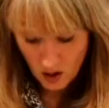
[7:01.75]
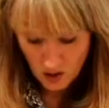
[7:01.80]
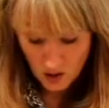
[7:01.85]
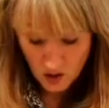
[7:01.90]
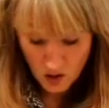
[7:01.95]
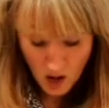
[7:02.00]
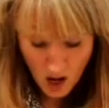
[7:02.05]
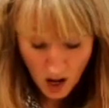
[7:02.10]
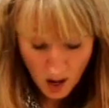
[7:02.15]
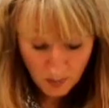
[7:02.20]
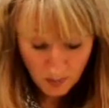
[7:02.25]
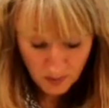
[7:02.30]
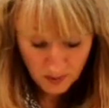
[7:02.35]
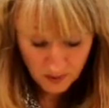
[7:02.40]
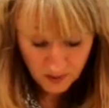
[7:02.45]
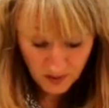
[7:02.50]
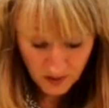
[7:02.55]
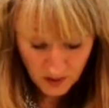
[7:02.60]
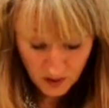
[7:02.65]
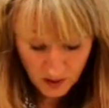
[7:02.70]
on top
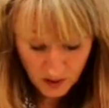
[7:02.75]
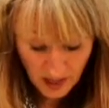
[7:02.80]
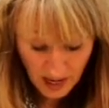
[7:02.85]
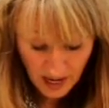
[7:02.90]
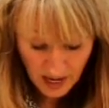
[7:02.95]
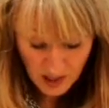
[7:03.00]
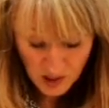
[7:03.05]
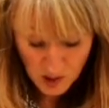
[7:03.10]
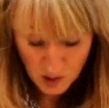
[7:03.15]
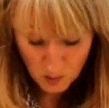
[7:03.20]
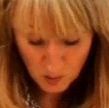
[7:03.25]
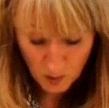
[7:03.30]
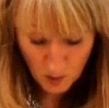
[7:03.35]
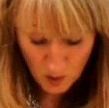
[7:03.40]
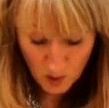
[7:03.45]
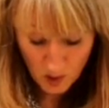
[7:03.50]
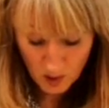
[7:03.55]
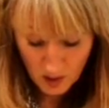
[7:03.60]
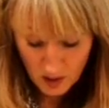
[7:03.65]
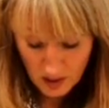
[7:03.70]
of your
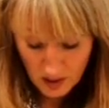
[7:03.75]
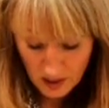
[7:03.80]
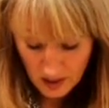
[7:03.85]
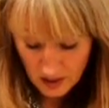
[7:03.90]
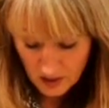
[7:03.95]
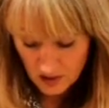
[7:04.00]
casserole,